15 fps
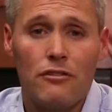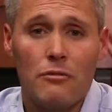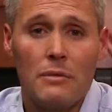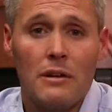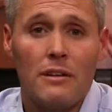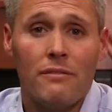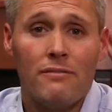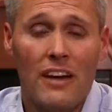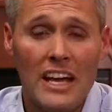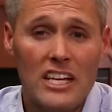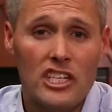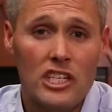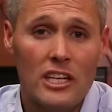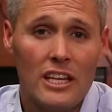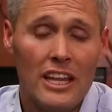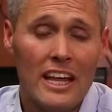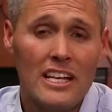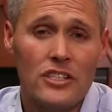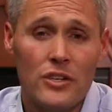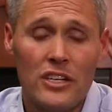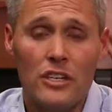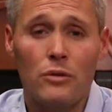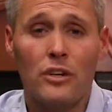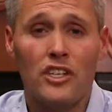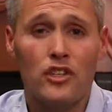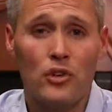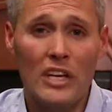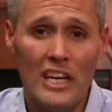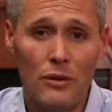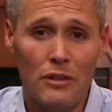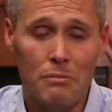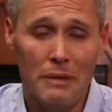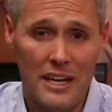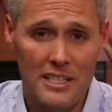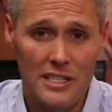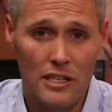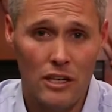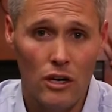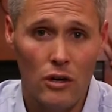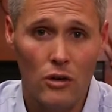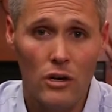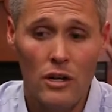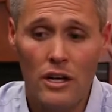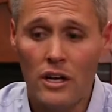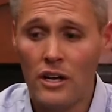from an invasion, and they enter into a treaty with Mexico